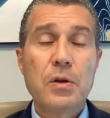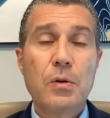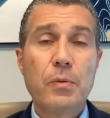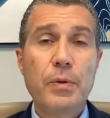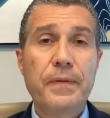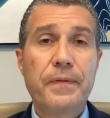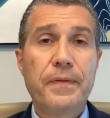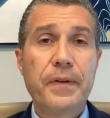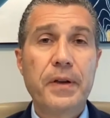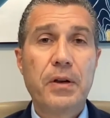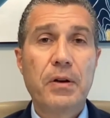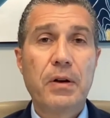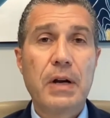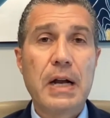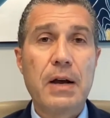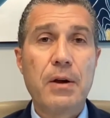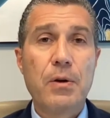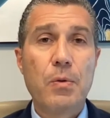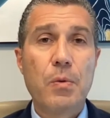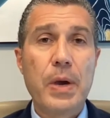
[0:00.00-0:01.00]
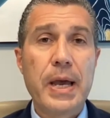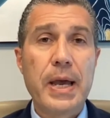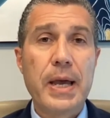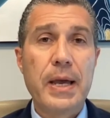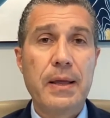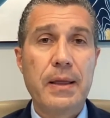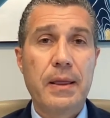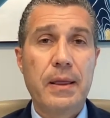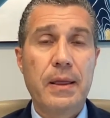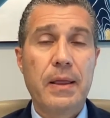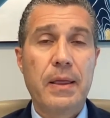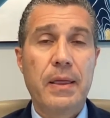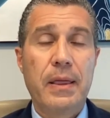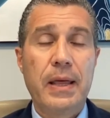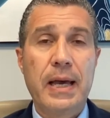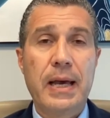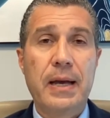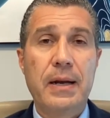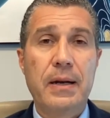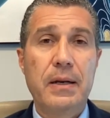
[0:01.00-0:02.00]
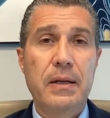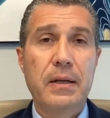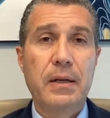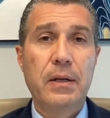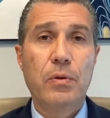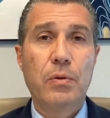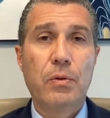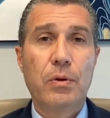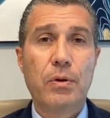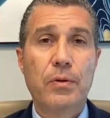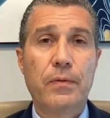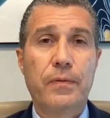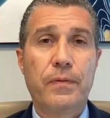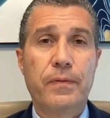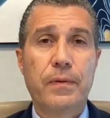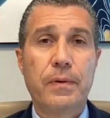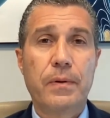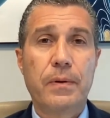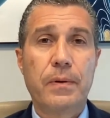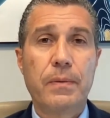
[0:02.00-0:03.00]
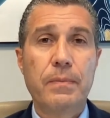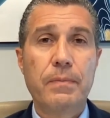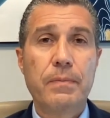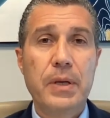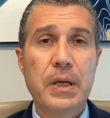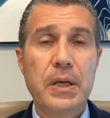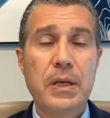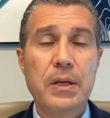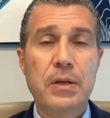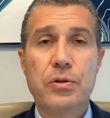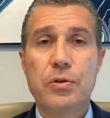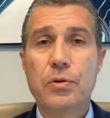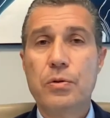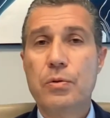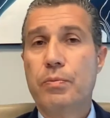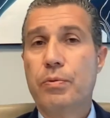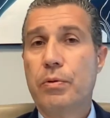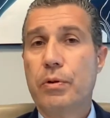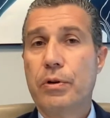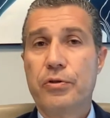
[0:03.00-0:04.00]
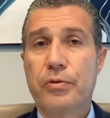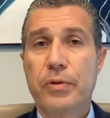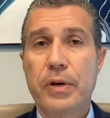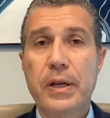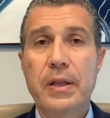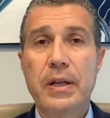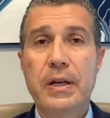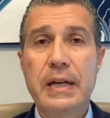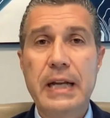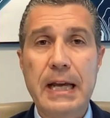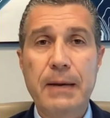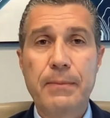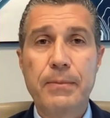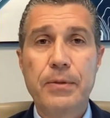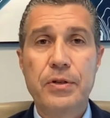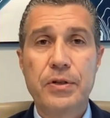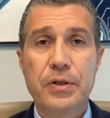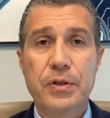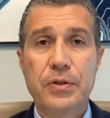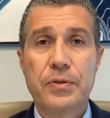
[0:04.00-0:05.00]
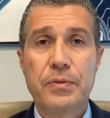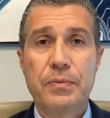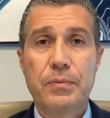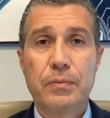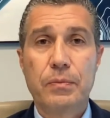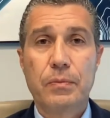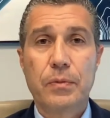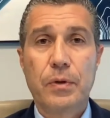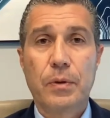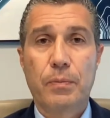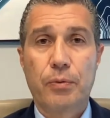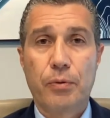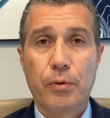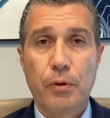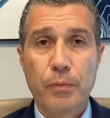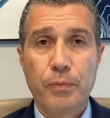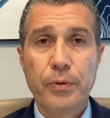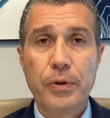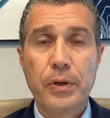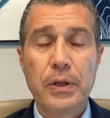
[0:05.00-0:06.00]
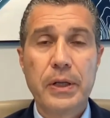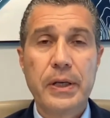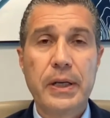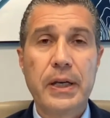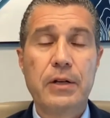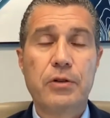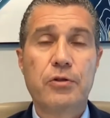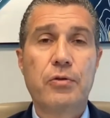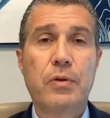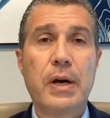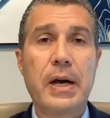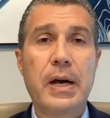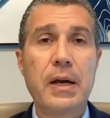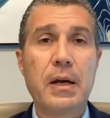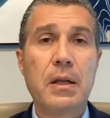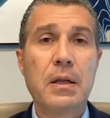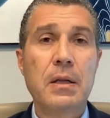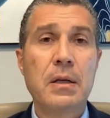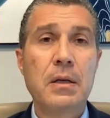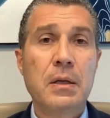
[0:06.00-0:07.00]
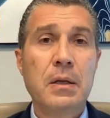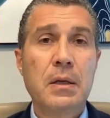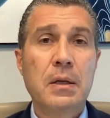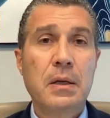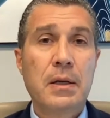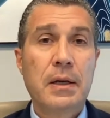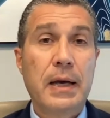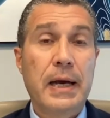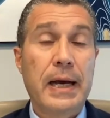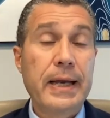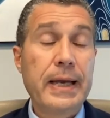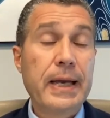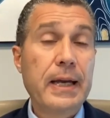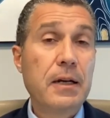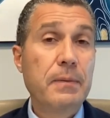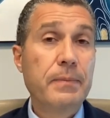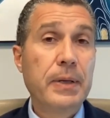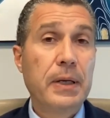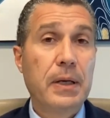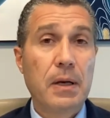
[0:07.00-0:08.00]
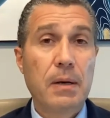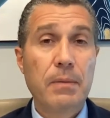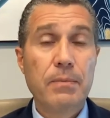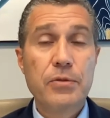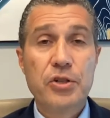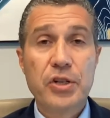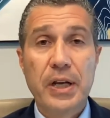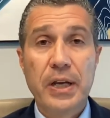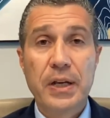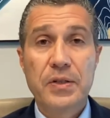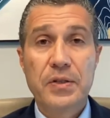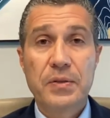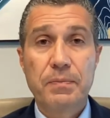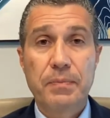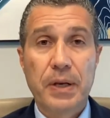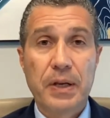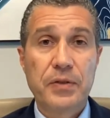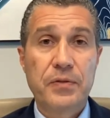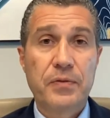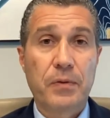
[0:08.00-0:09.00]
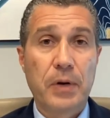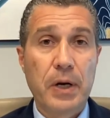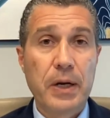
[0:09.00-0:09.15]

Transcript: So we figured out a way that in order for me to portray the damages appropriately at trial, I had to become Jake's best